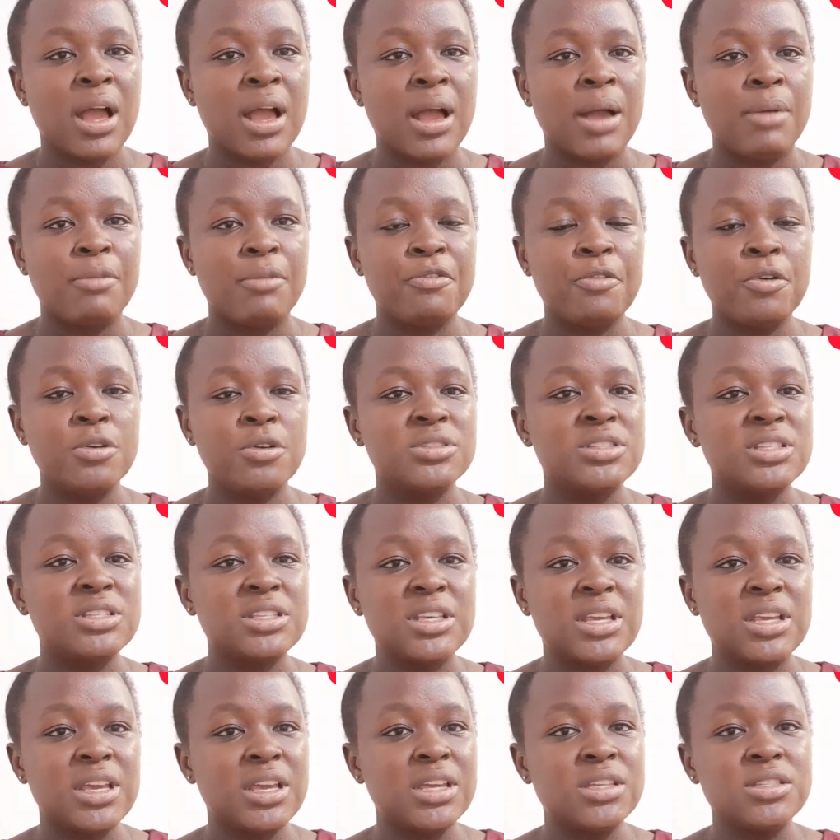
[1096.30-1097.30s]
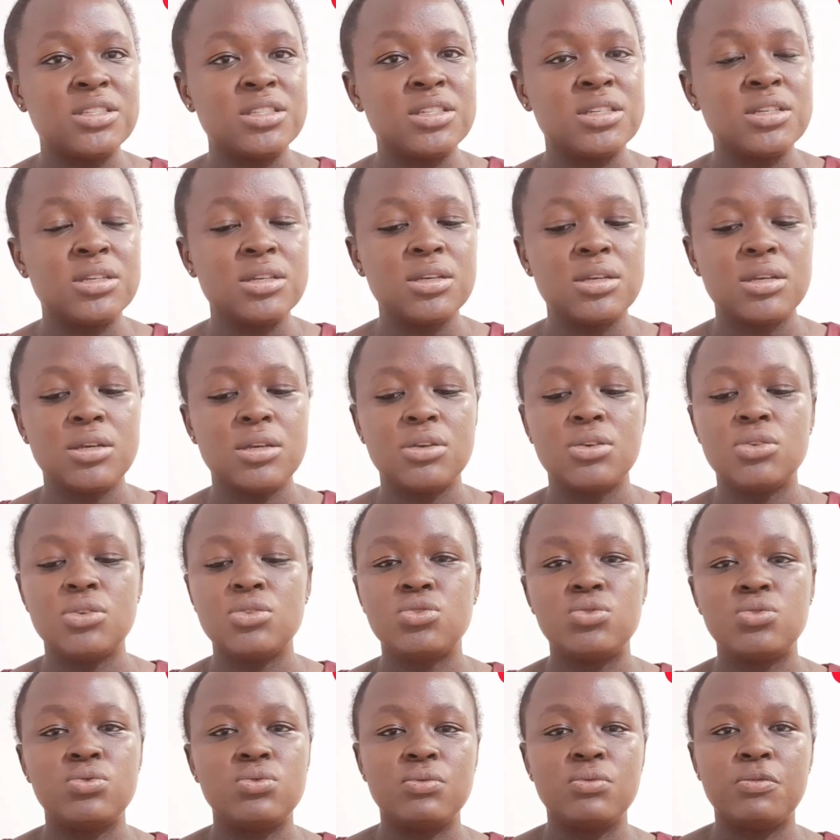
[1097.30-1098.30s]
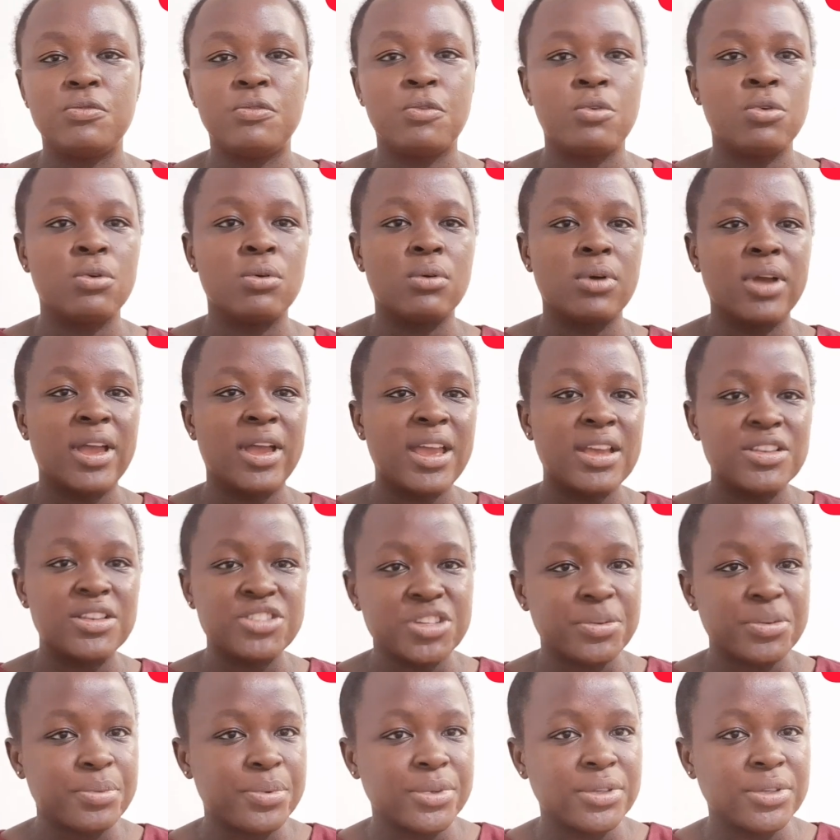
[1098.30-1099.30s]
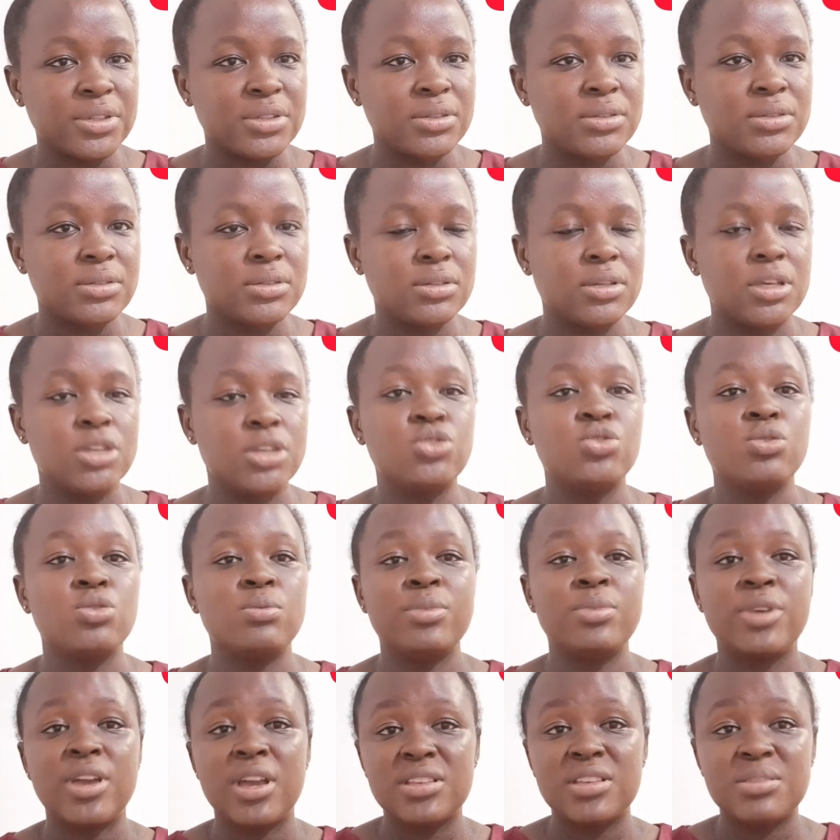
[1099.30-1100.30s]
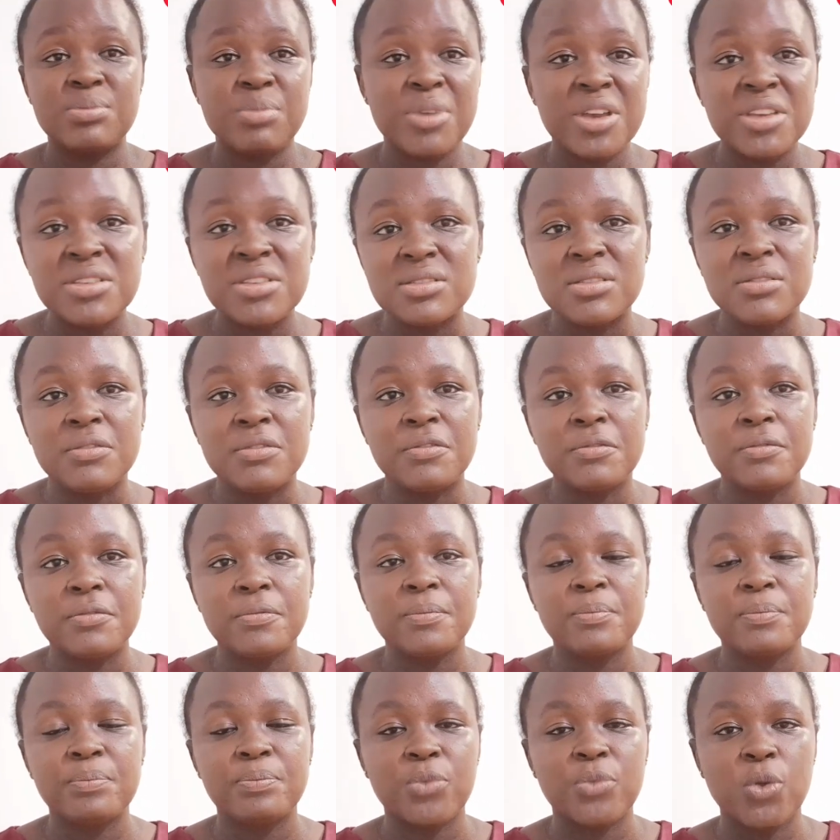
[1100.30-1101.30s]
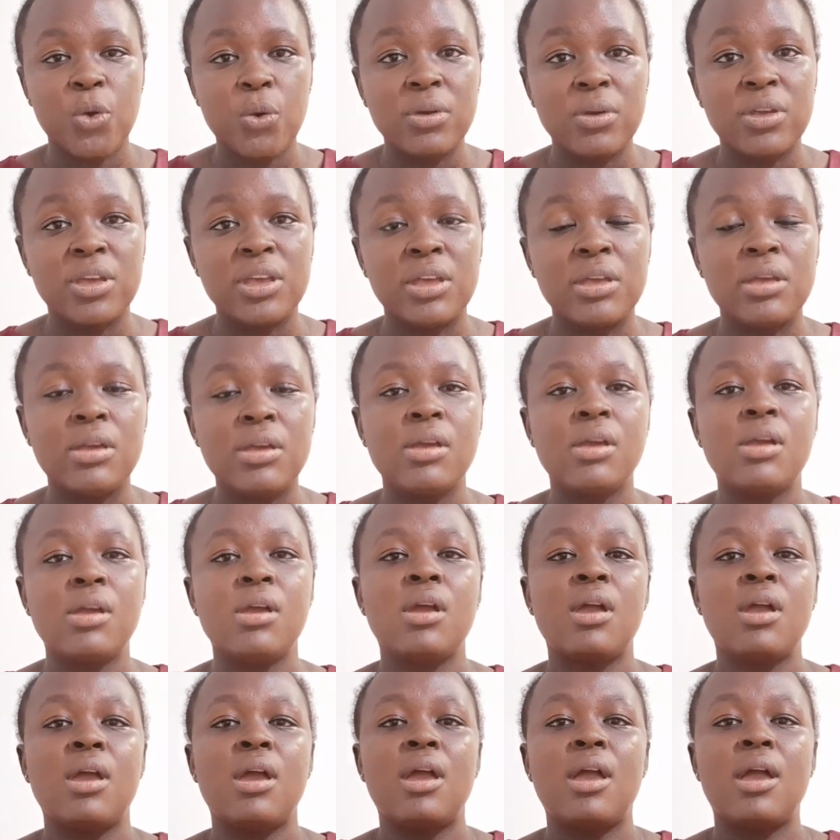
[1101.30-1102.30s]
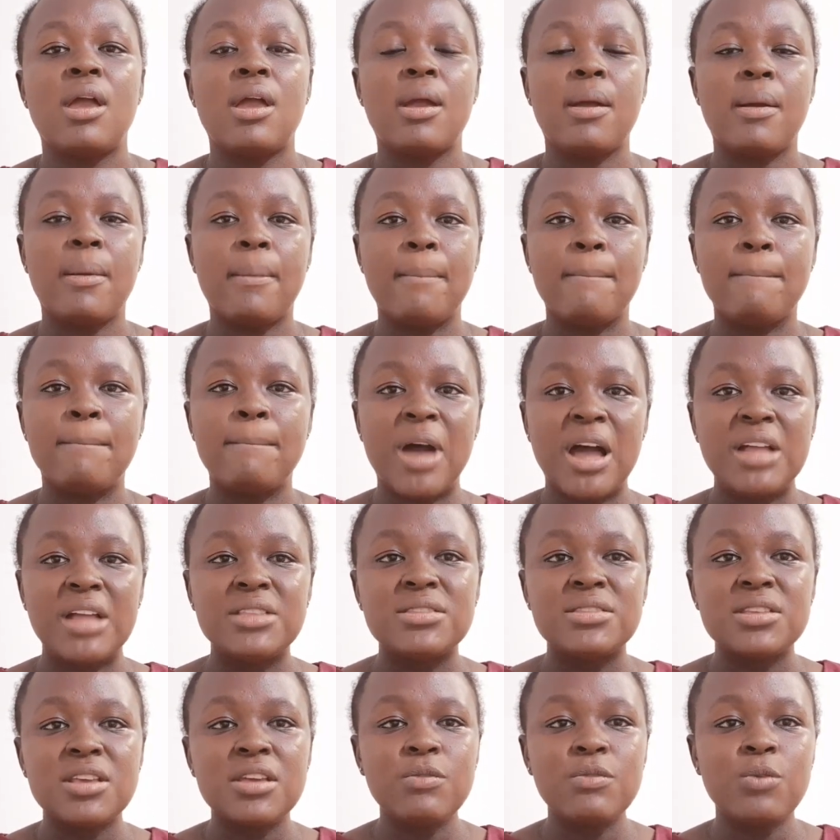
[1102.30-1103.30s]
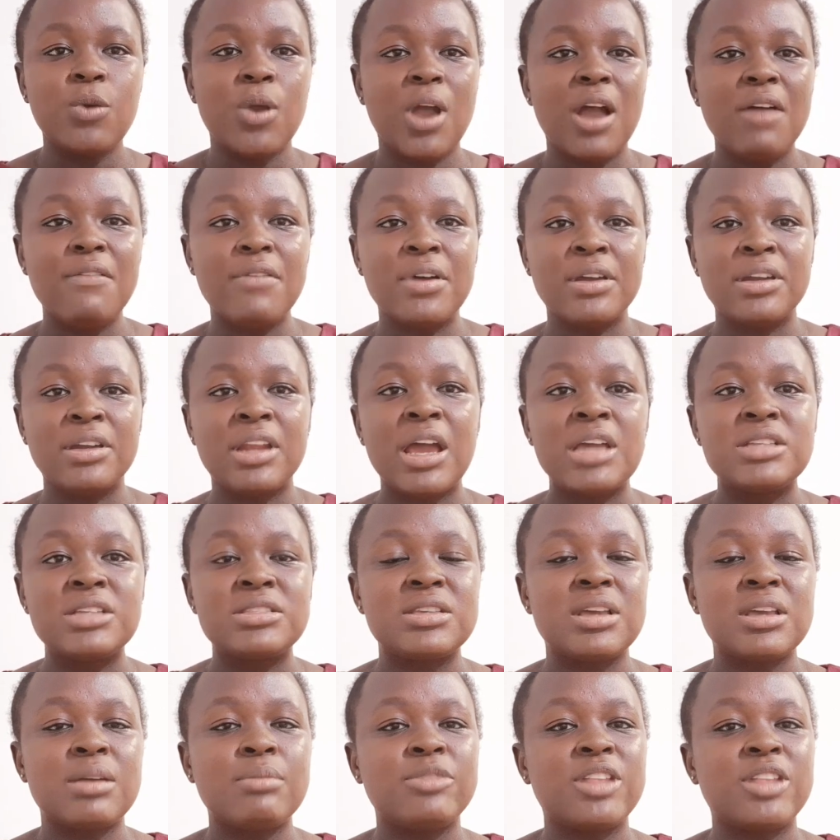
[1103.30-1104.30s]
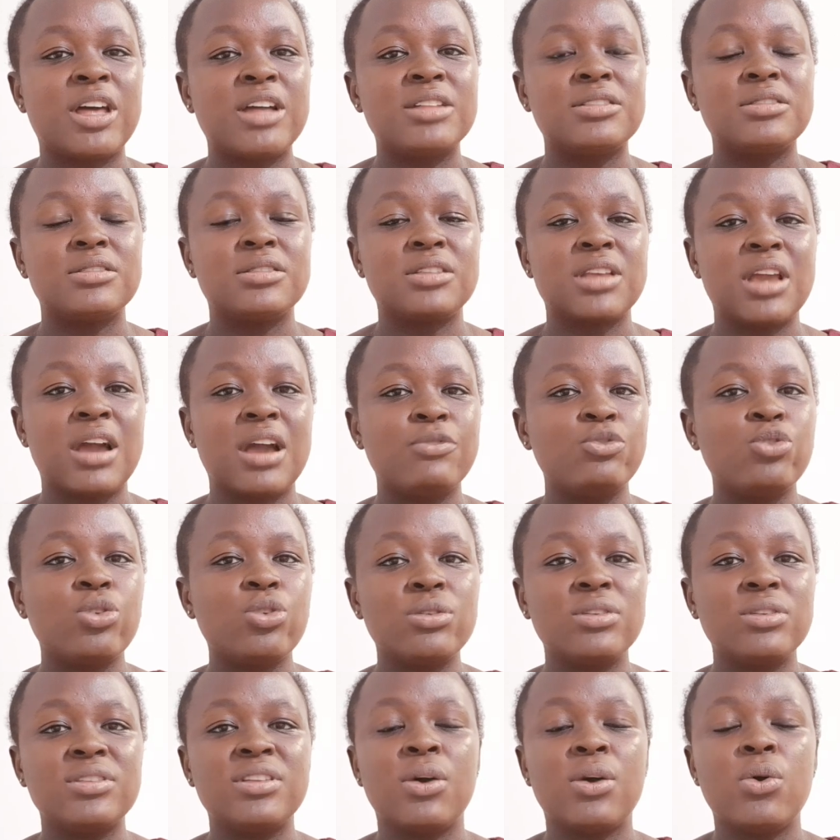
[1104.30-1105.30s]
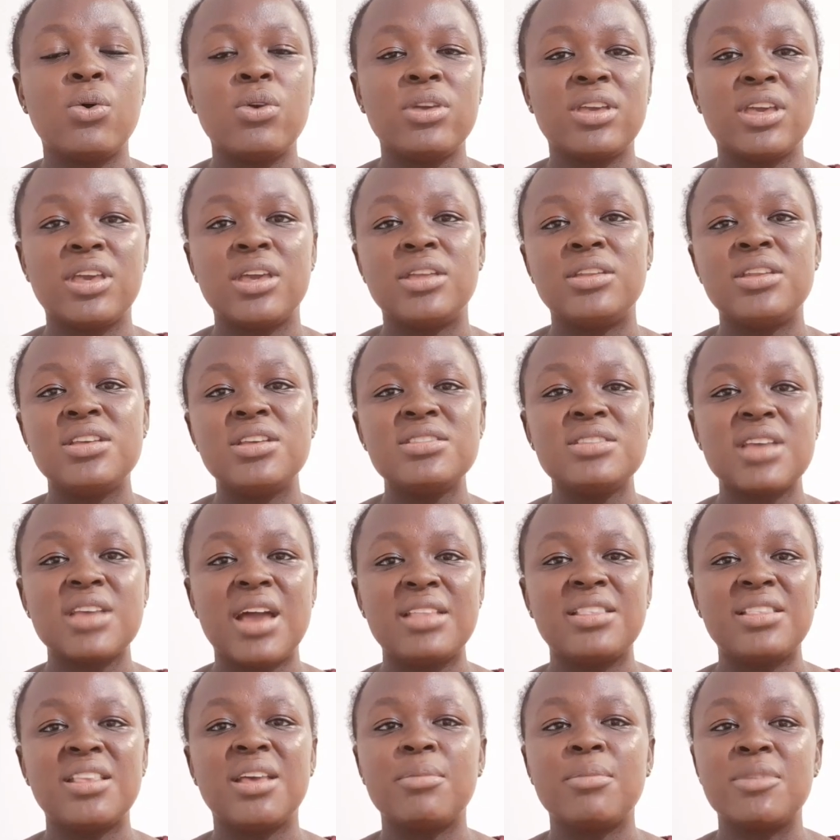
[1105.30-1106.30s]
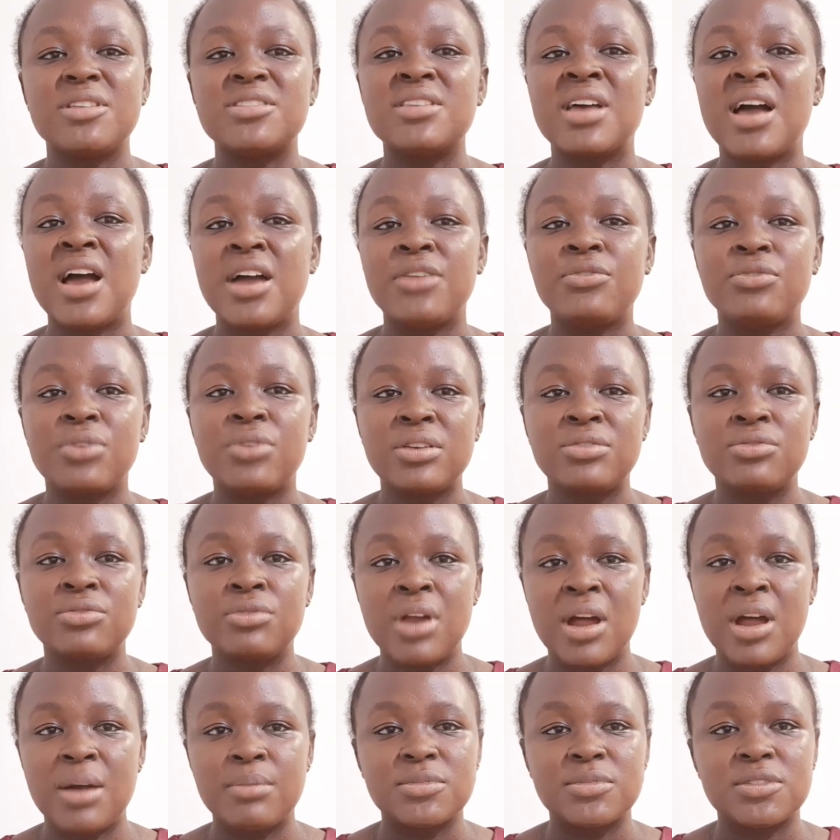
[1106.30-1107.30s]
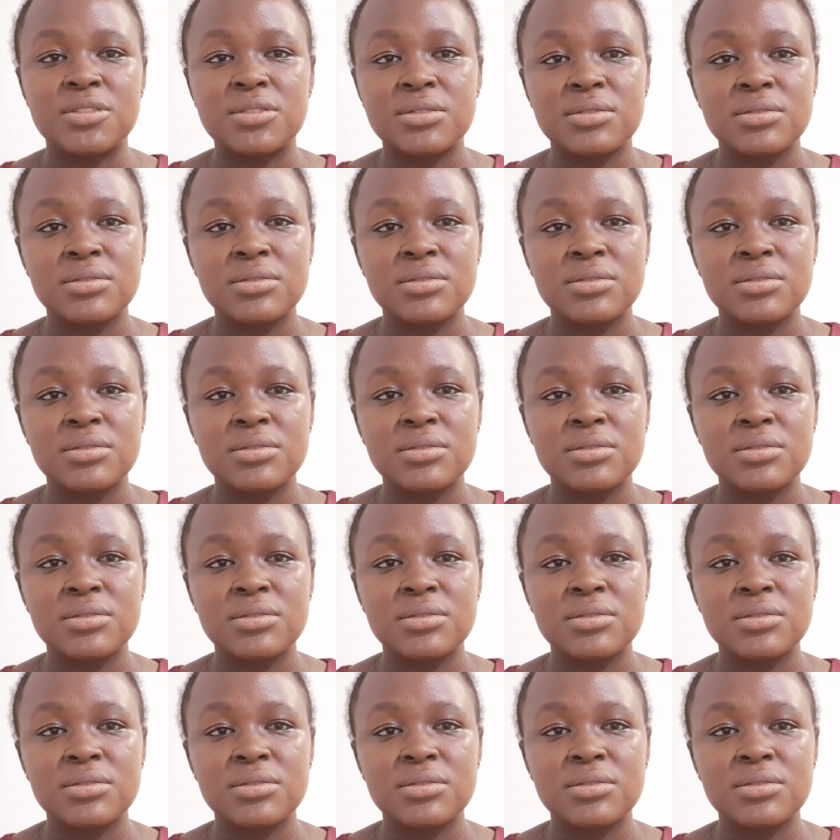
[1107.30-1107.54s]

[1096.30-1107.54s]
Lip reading: 14 kg for air shipping. It will be expensive. Okay, but if you have an item that they have told you that okay, this item is 100 grams,